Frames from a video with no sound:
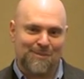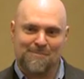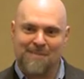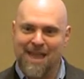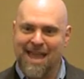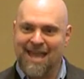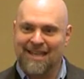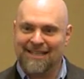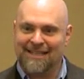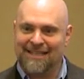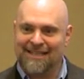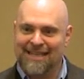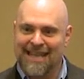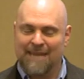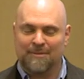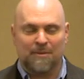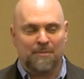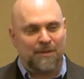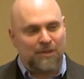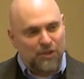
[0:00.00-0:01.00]
heading the
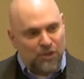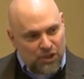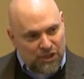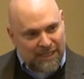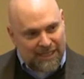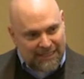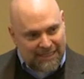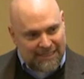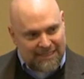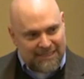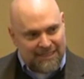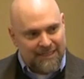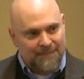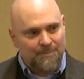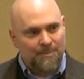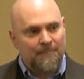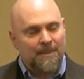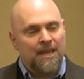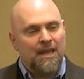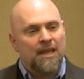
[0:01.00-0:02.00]
table, but look at it.
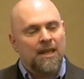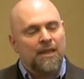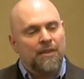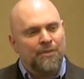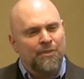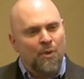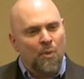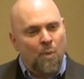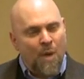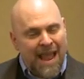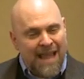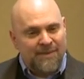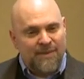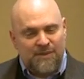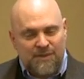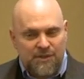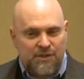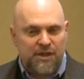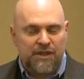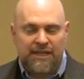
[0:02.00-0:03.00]
The way
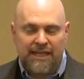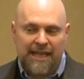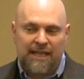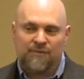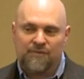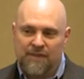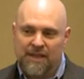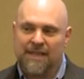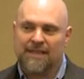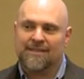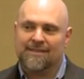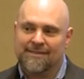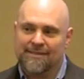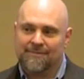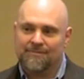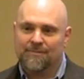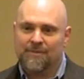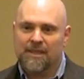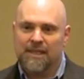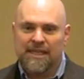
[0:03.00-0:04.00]
this is going to get fixed
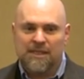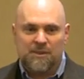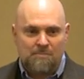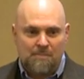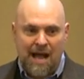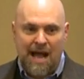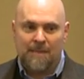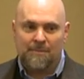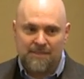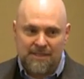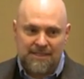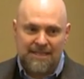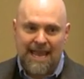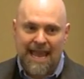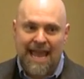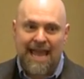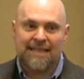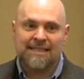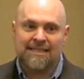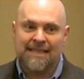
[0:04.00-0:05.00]
is moms and
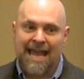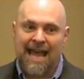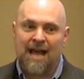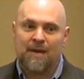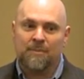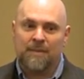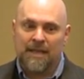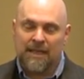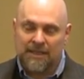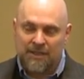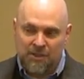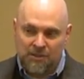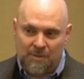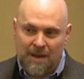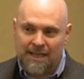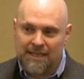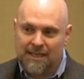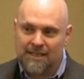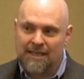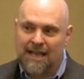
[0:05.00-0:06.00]
dads now beginning to
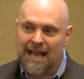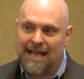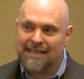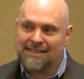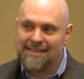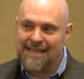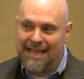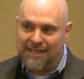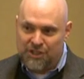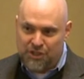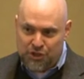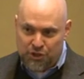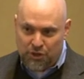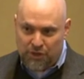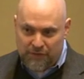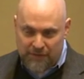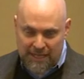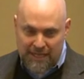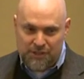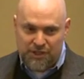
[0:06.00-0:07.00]
recognize that
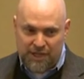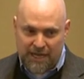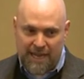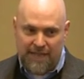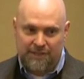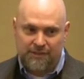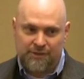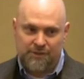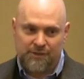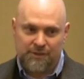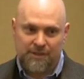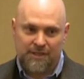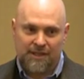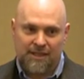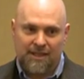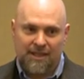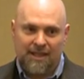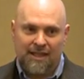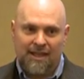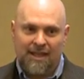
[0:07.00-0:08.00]
you're the educators.
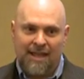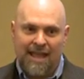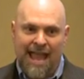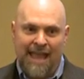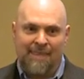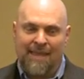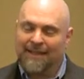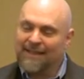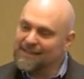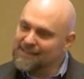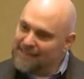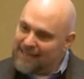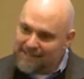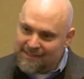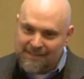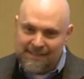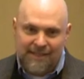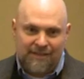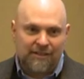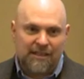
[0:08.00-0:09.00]
And that doesn't
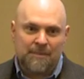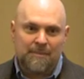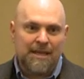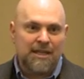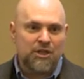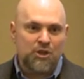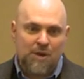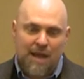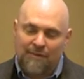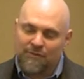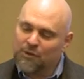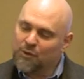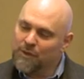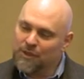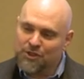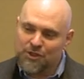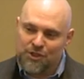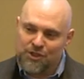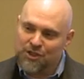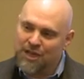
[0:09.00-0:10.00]
necessarily mean you have to
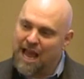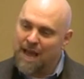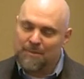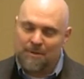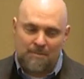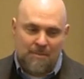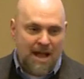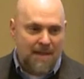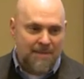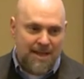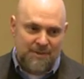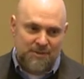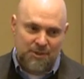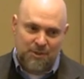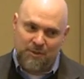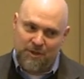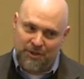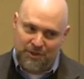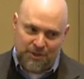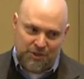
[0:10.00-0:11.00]
quit your job or mom has to
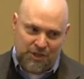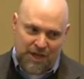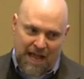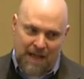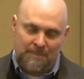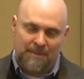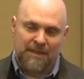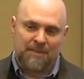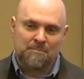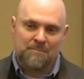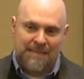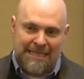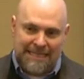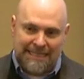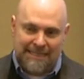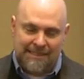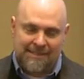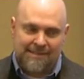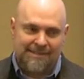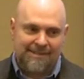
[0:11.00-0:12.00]
quit her job, but it
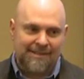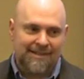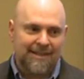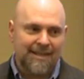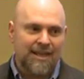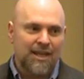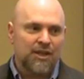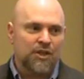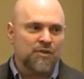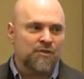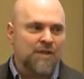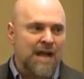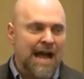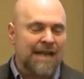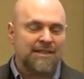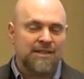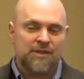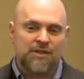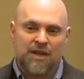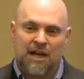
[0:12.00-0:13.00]
means you've
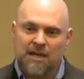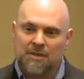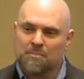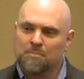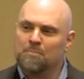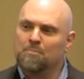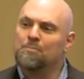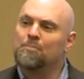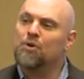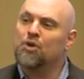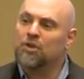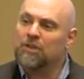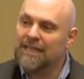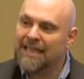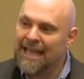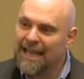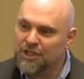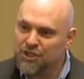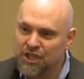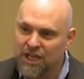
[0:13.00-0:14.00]
got to start
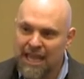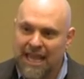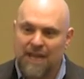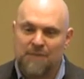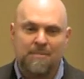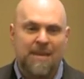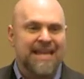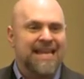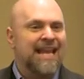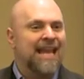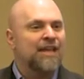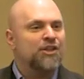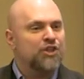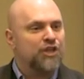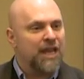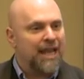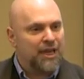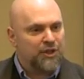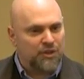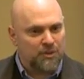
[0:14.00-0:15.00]
making
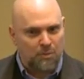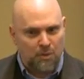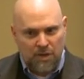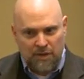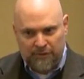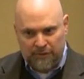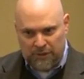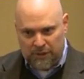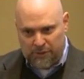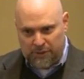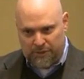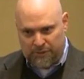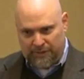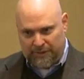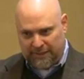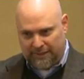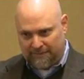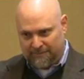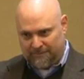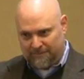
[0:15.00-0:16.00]
education more of a local
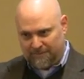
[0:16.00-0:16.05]
thing,